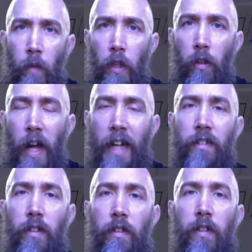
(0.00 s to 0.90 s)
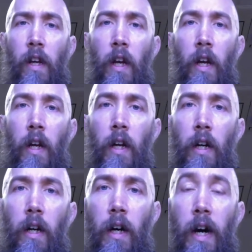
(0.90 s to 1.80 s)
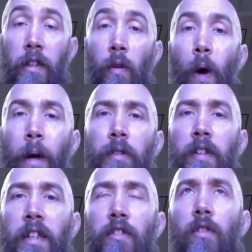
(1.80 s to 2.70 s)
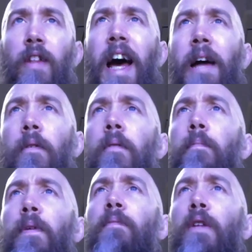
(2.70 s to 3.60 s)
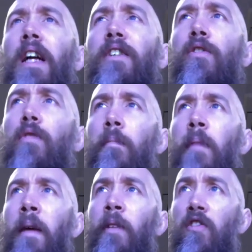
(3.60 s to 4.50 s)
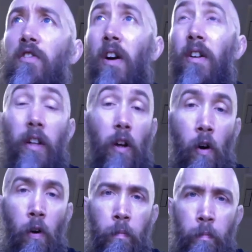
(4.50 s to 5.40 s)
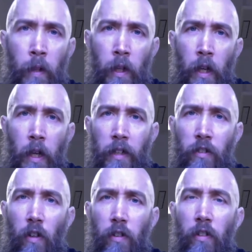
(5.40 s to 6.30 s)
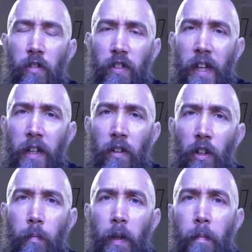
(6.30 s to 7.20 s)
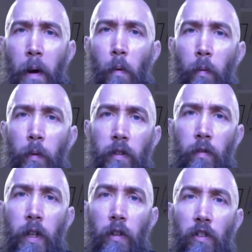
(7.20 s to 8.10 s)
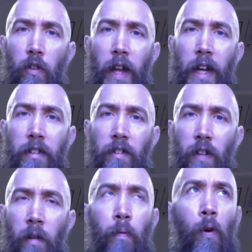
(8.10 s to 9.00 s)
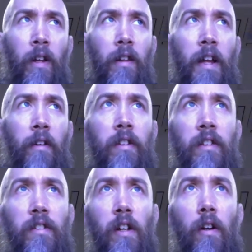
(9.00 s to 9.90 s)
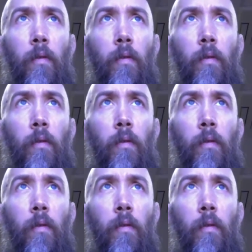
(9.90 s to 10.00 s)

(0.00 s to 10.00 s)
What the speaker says: classes on the website so that people like you can maybe start at home and start to understand a little bit about what we do here, so that at some point later in this year,